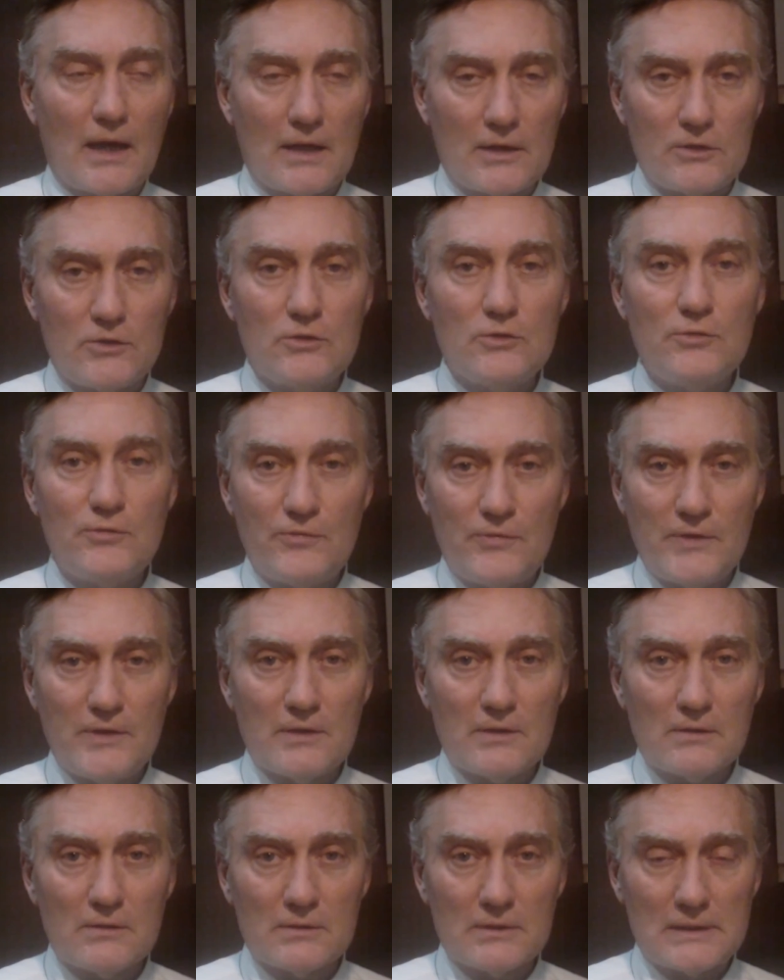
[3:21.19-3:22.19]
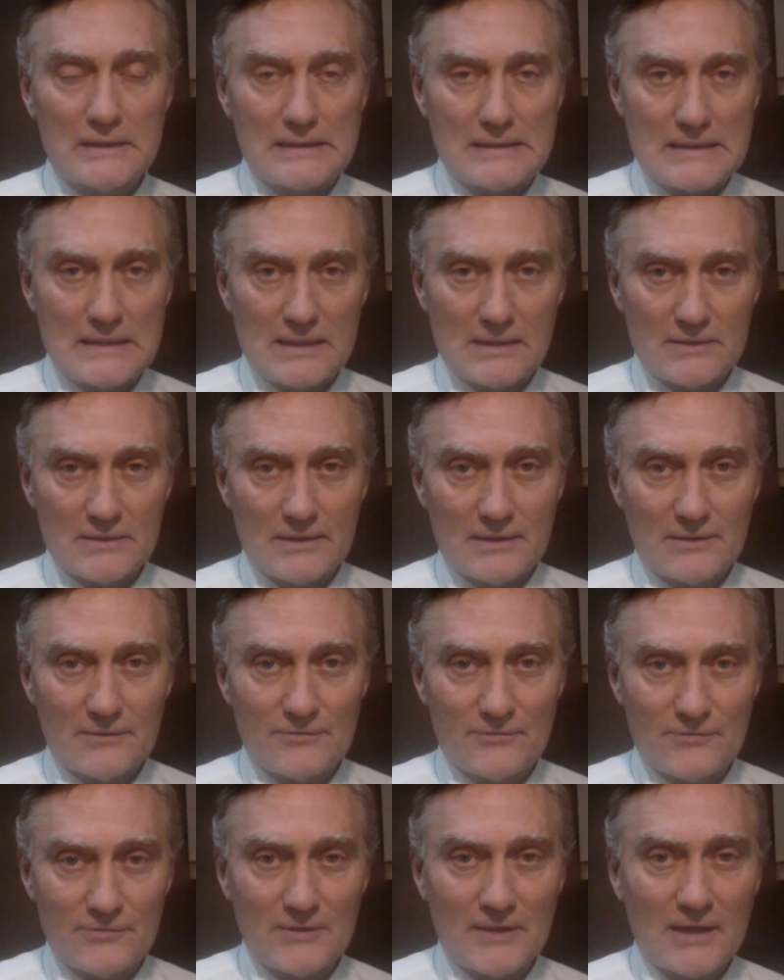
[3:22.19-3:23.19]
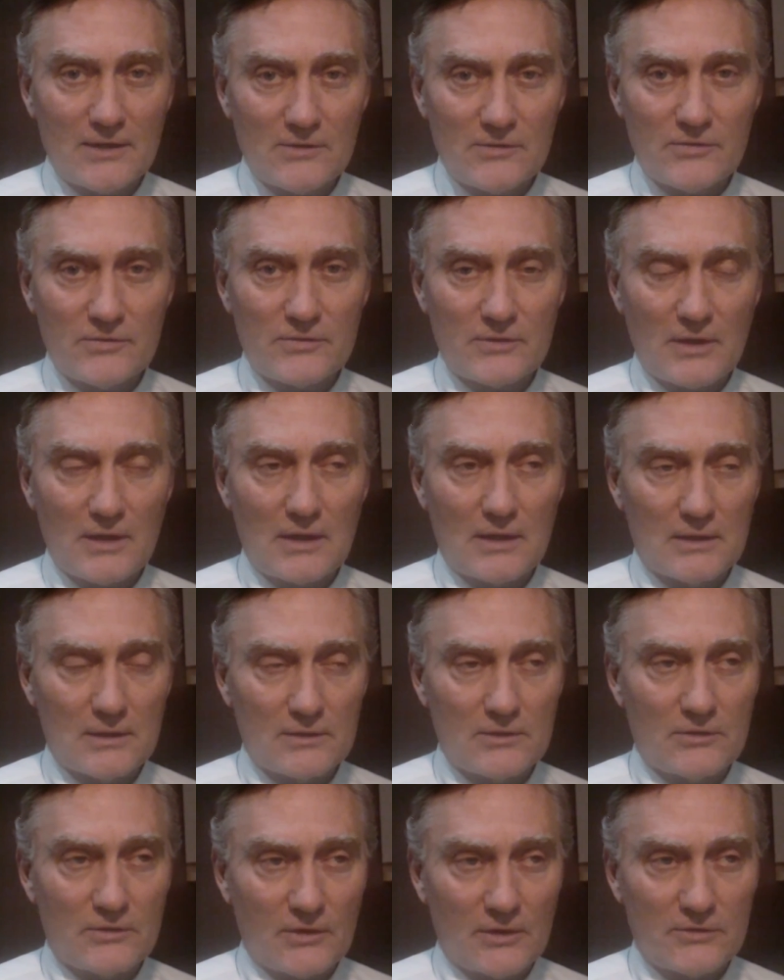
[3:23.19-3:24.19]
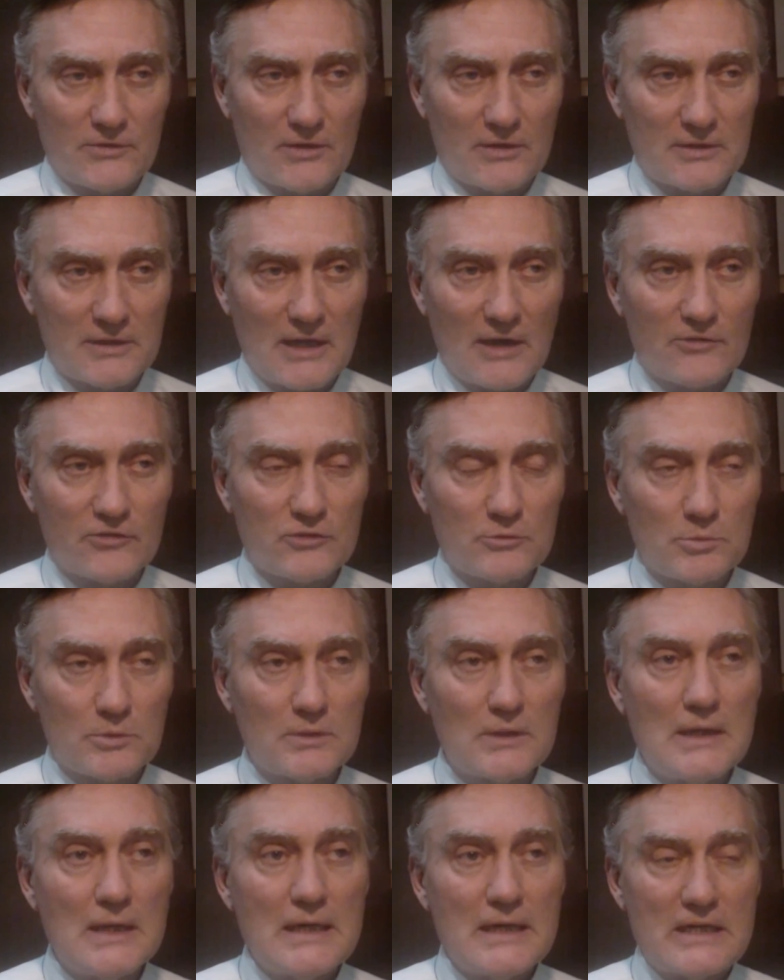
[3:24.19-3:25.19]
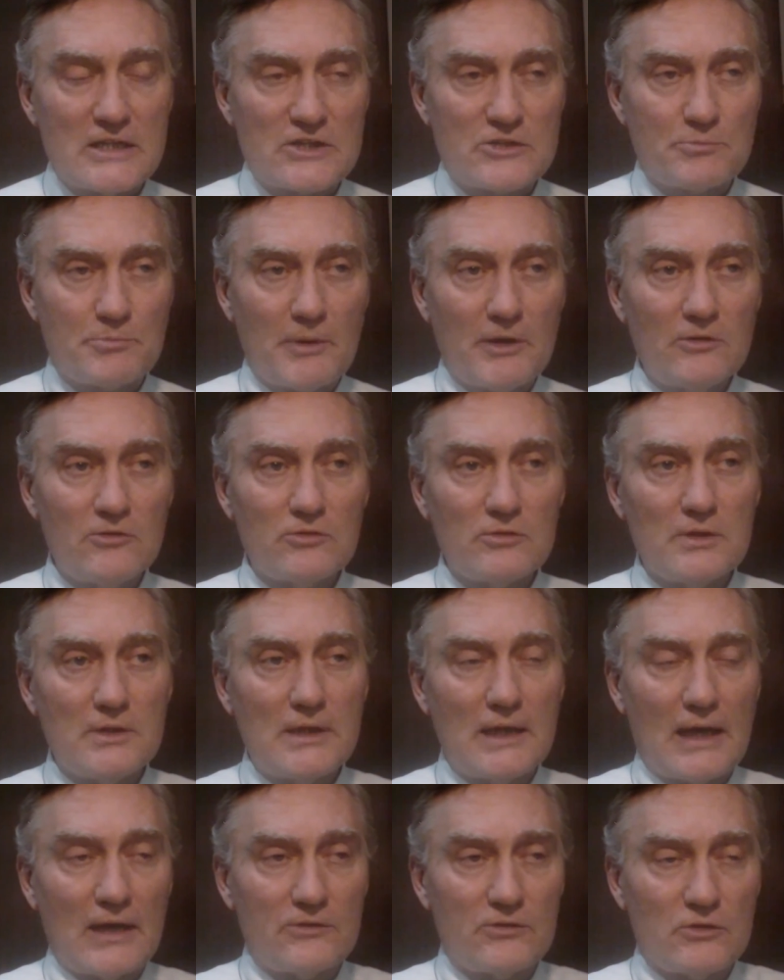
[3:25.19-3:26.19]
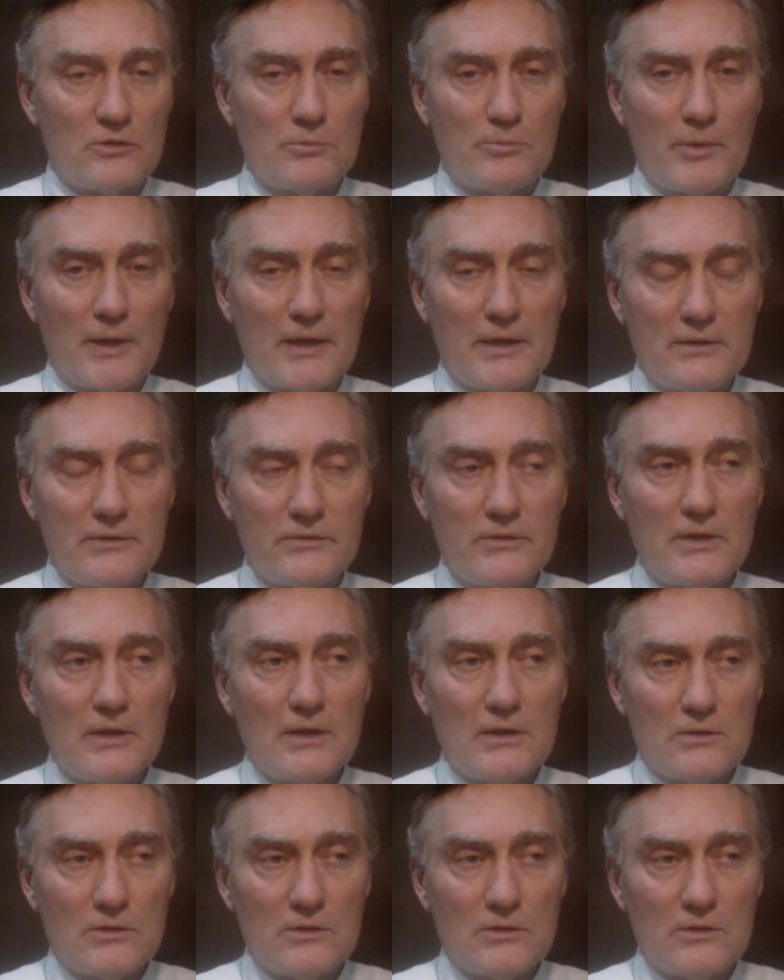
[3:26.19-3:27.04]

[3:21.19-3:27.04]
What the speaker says: you feel a flex, it's uncomfortable, especially as you bite.